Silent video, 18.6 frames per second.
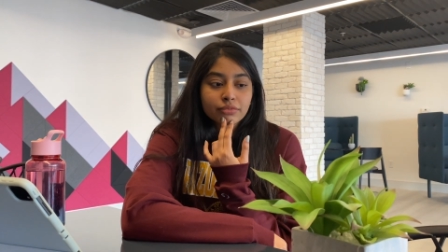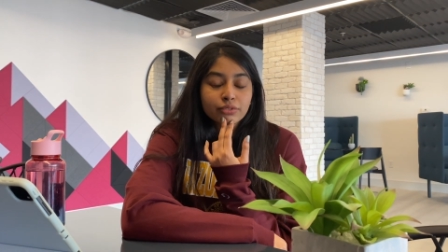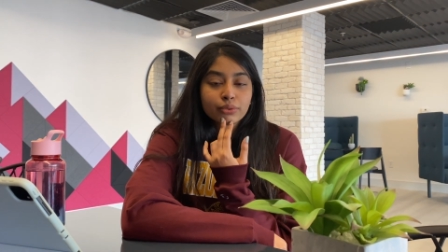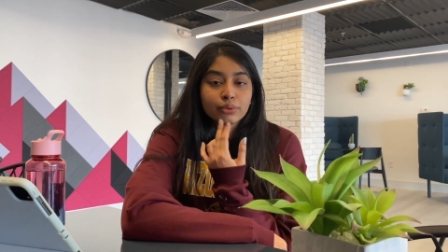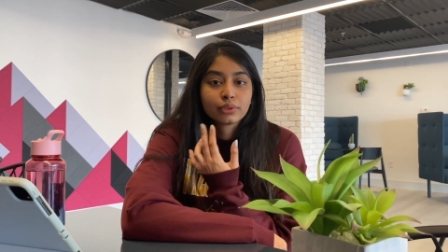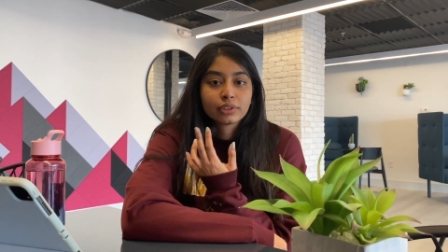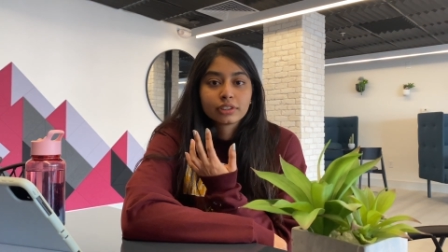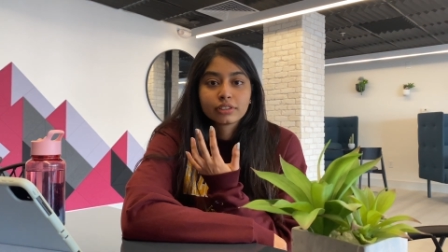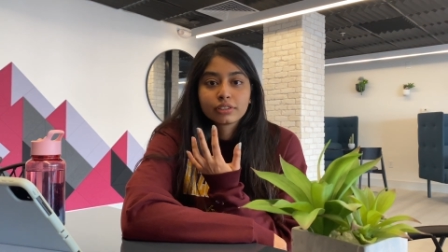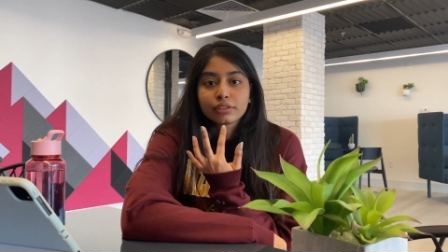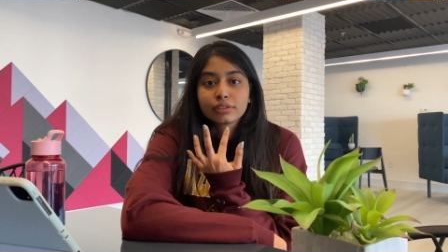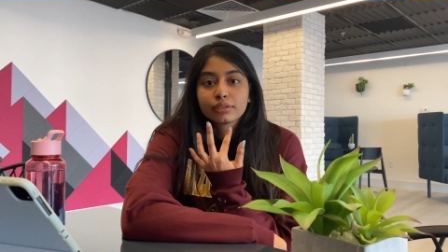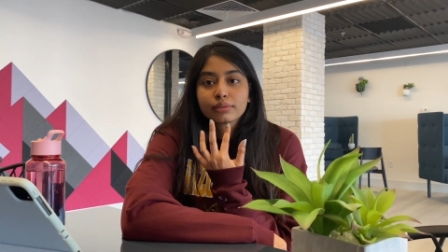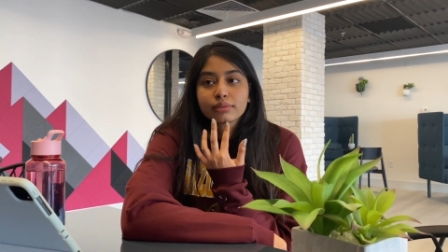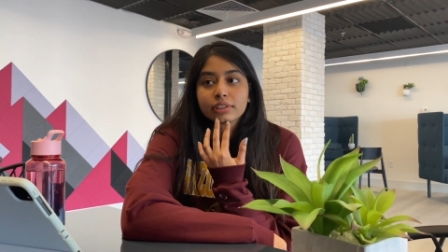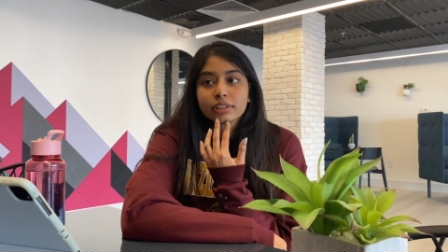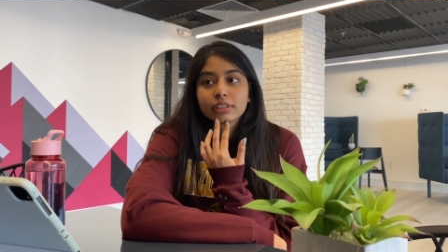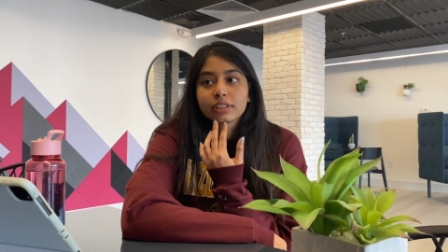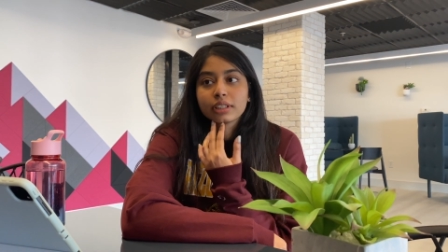focused
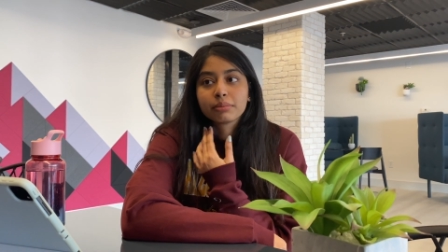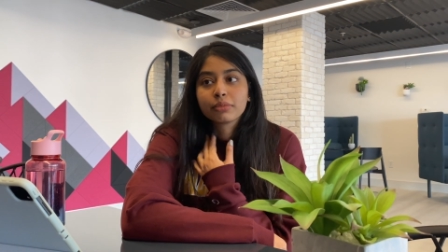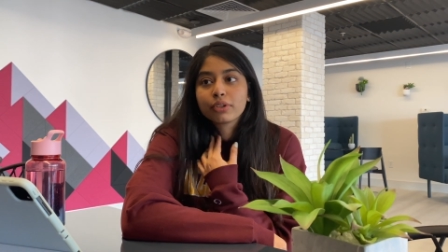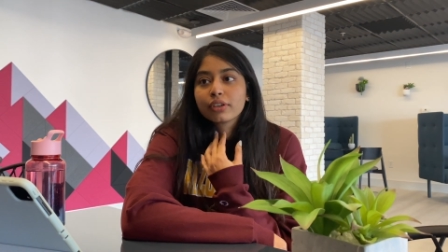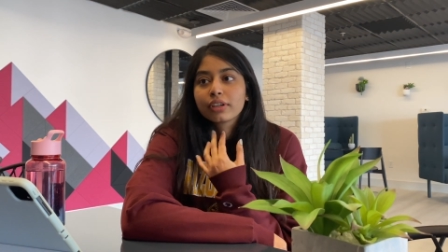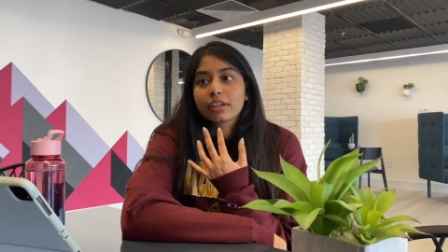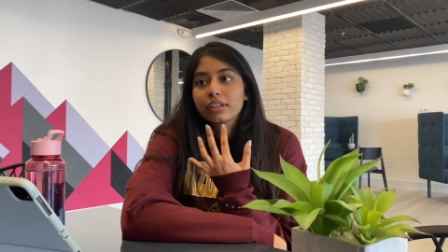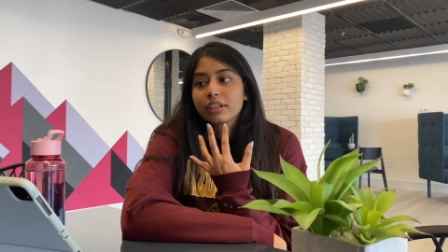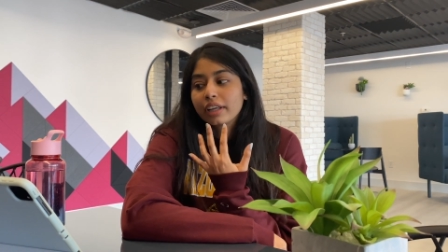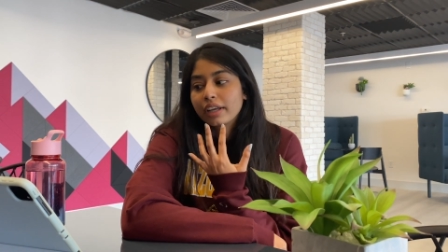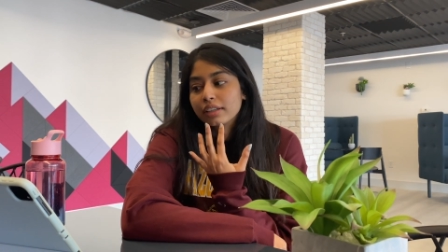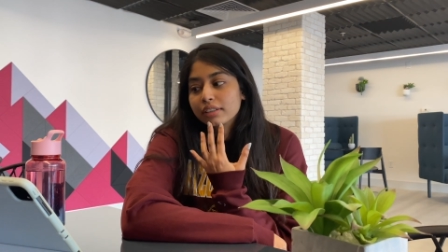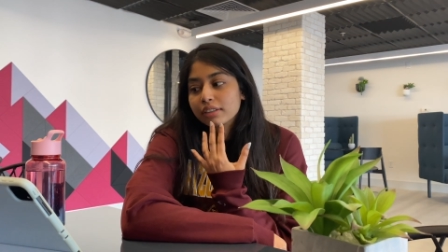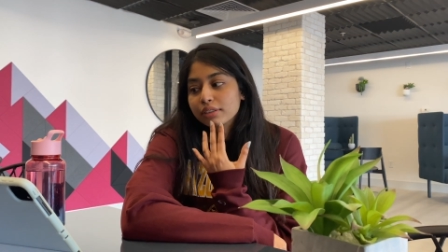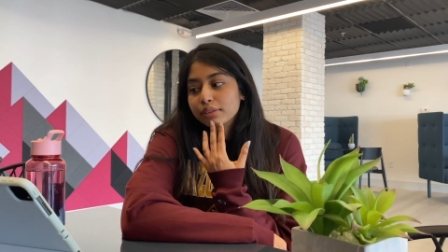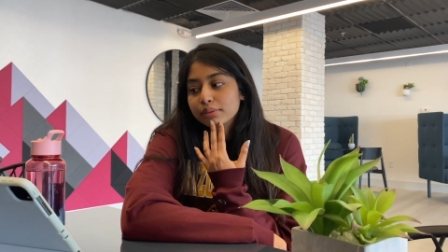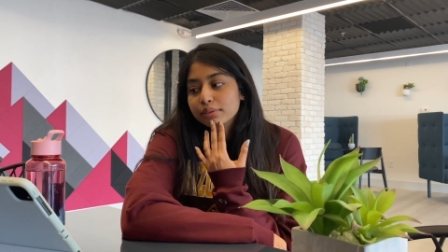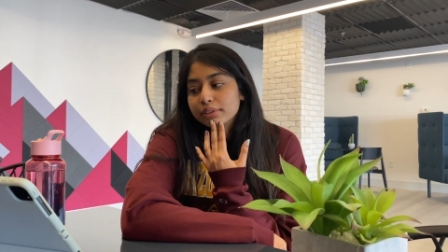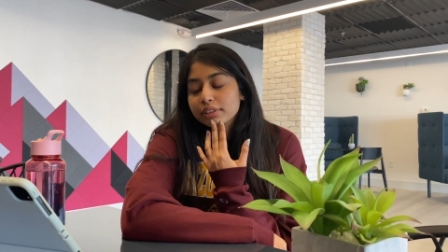towards them or
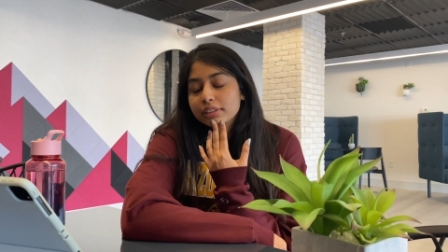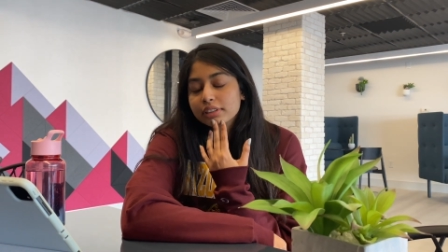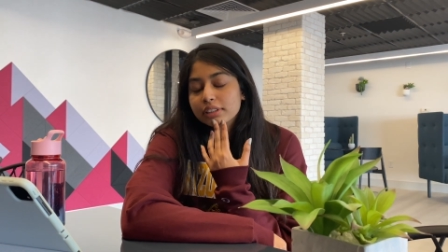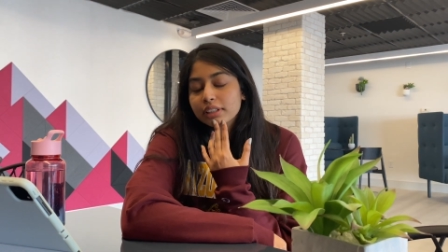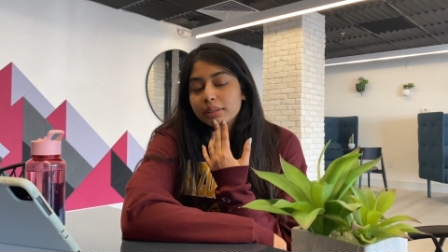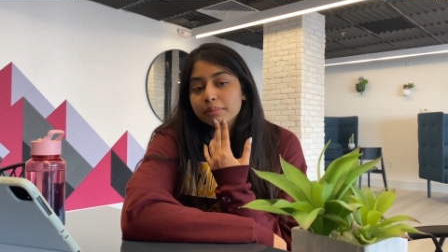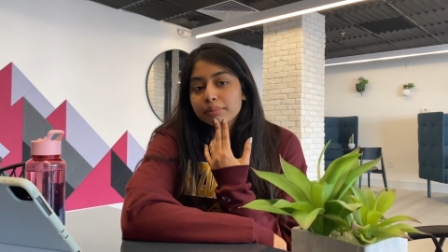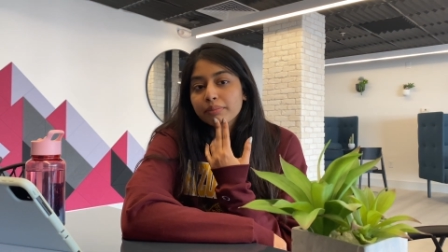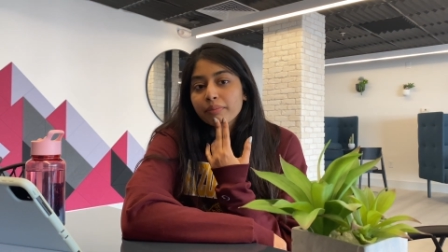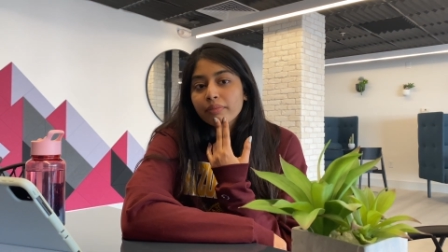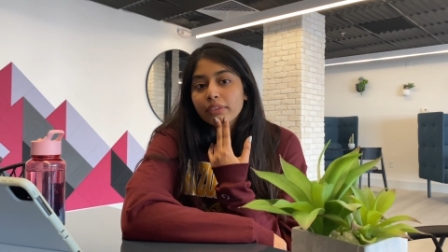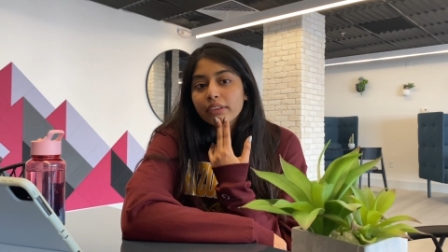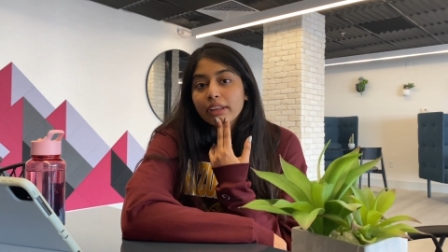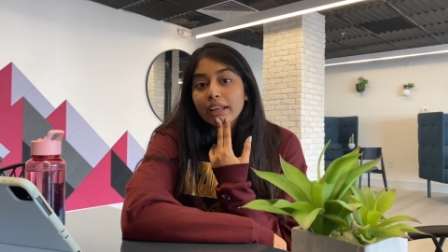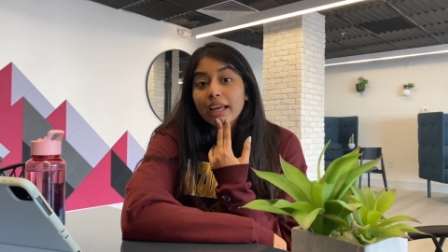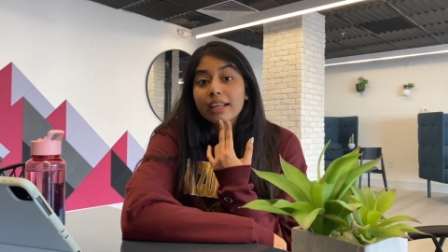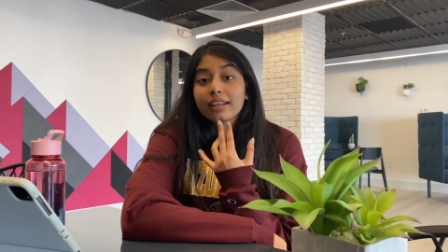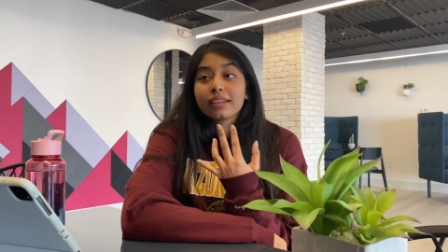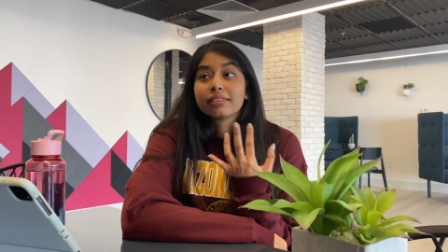connected towards them
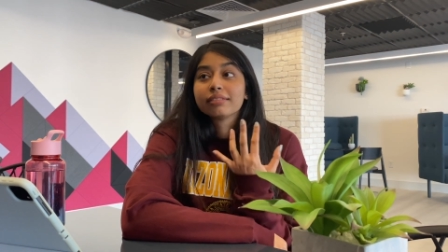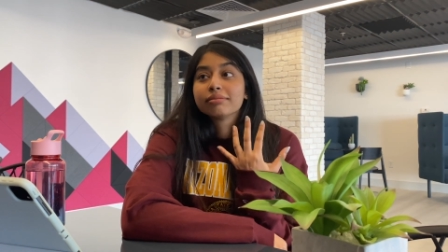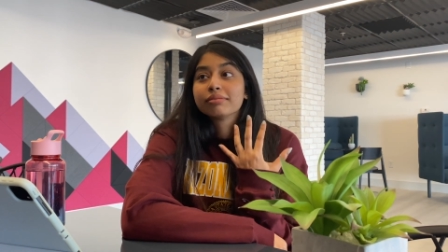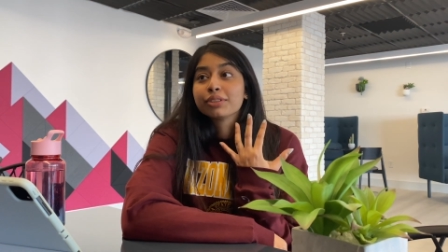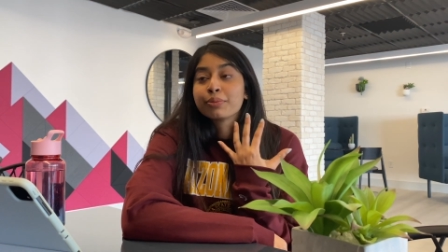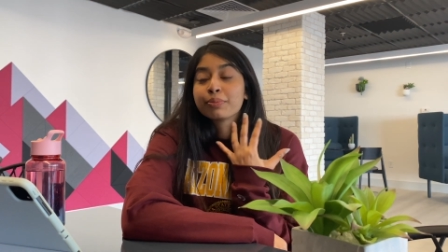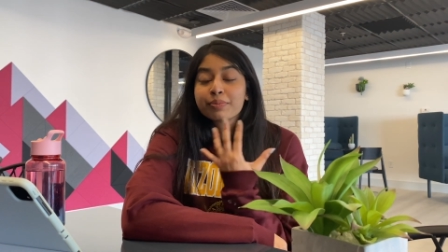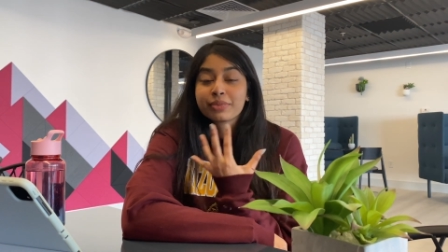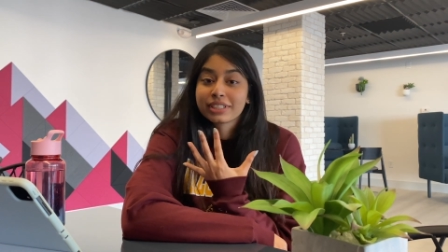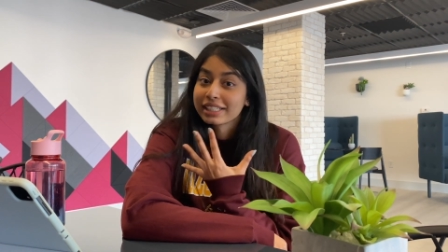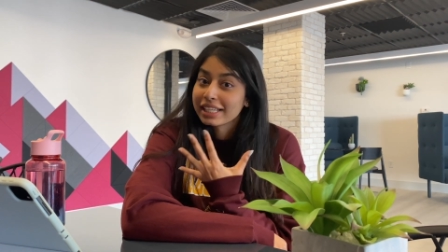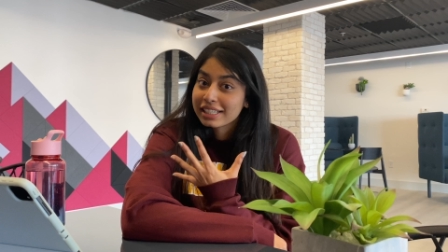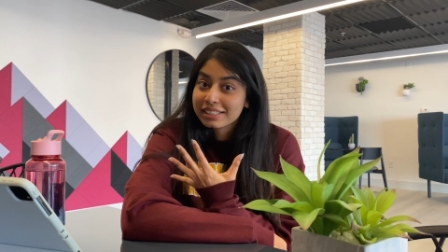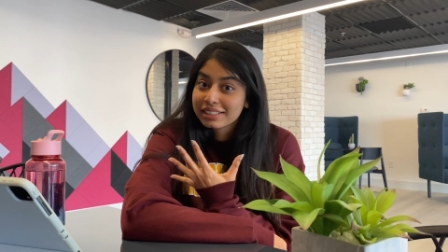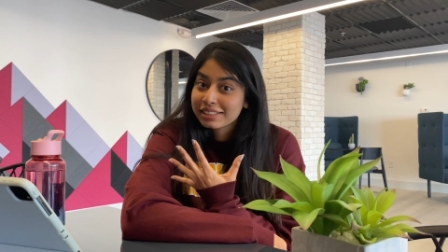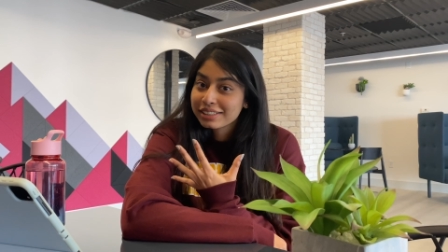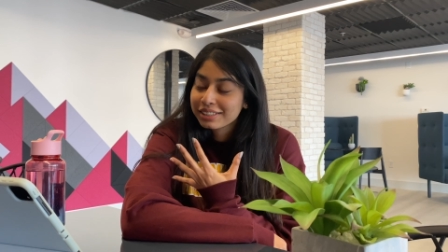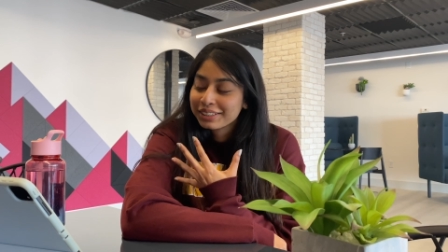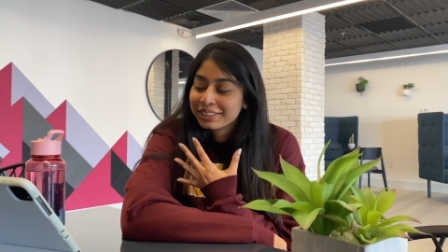and obsessed